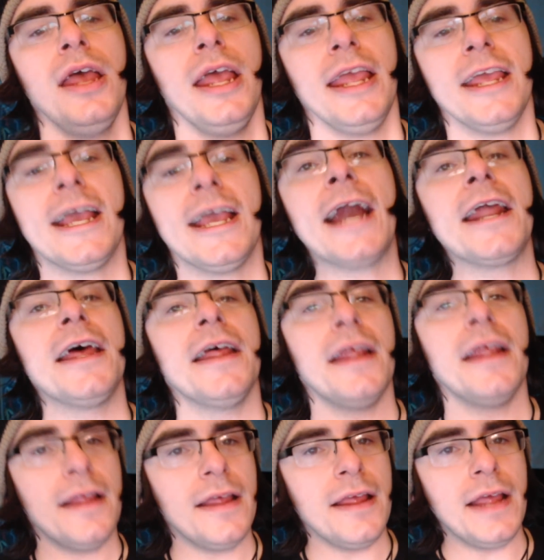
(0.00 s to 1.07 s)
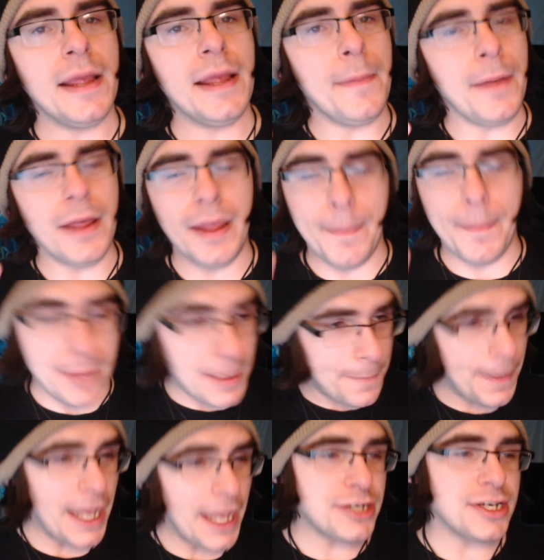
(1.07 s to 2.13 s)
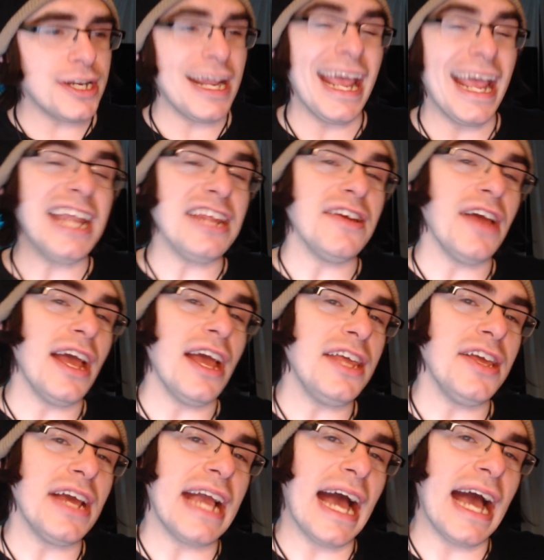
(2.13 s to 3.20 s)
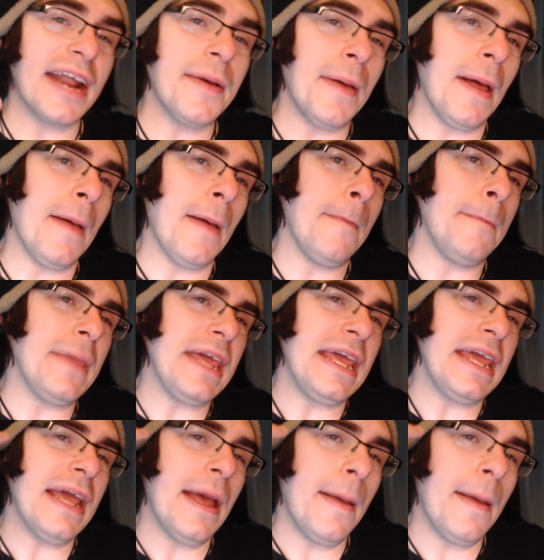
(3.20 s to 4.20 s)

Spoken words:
you gotta be patient and you gotta be